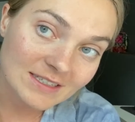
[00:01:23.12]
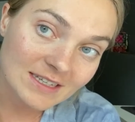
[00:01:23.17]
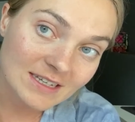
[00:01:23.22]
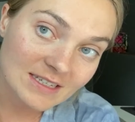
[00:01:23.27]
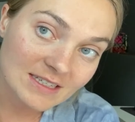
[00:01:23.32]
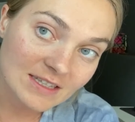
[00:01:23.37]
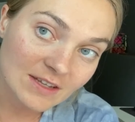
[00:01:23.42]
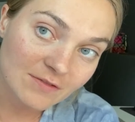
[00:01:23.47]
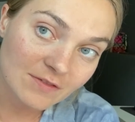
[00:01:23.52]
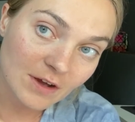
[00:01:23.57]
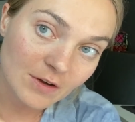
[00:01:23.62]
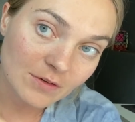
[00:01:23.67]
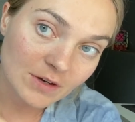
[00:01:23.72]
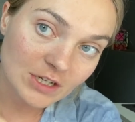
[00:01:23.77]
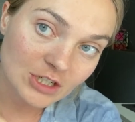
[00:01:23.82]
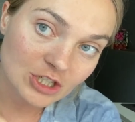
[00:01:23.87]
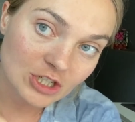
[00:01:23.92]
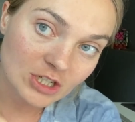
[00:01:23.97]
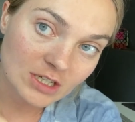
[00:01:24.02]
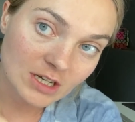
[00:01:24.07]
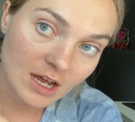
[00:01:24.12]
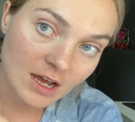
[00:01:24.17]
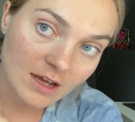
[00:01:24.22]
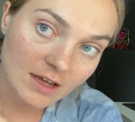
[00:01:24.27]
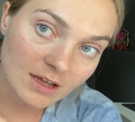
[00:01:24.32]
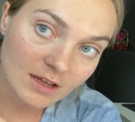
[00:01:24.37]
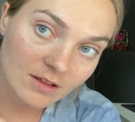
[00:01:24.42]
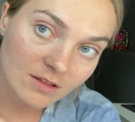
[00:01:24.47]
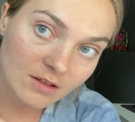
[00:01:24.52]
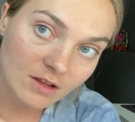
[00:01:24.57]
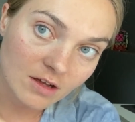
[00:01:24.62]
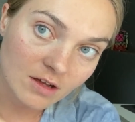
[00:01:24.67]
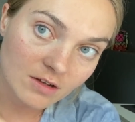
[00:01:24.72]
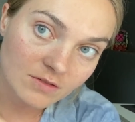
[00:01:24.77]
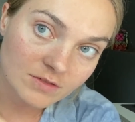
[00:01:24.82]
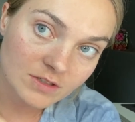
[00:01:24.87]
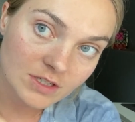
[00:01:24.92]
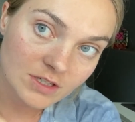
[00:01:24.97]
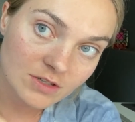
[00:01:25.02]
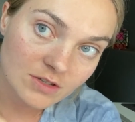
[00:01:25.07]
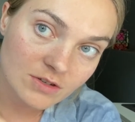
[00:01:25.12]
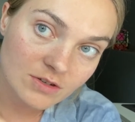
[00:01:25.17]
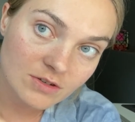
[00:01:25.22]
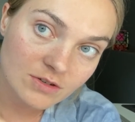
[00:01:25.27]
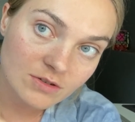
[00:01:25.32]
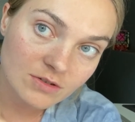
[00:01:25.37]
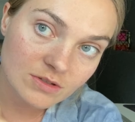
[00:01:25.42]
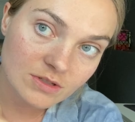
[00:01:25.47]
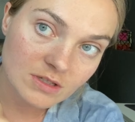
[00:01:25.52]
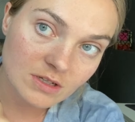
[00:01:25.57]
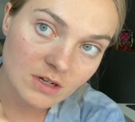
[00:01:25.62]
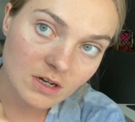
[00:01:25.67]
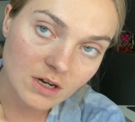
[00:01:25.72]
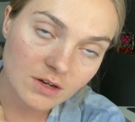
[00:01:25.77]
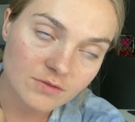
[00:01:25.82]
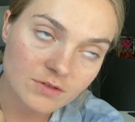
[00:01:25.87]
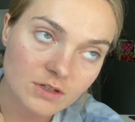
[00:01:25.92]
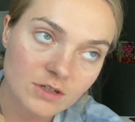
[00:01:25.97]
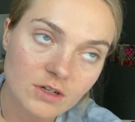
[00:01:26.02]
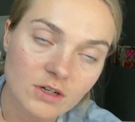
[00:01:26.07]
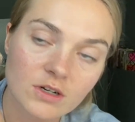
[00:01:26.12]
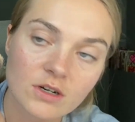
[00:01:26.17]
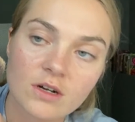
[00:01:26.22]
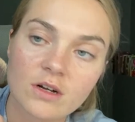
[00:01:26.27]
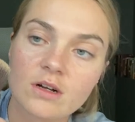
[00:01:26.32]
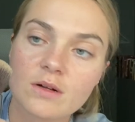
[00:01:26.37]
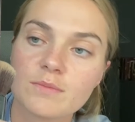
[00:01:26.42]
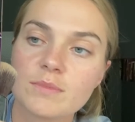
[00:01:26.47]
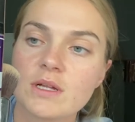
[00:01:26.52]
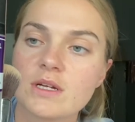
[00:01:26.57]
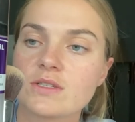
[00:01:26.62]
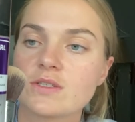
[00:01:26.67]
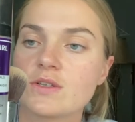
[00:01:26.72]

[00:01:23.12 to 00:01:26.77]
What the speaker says: is the foundation I love to use, the Covergirl plus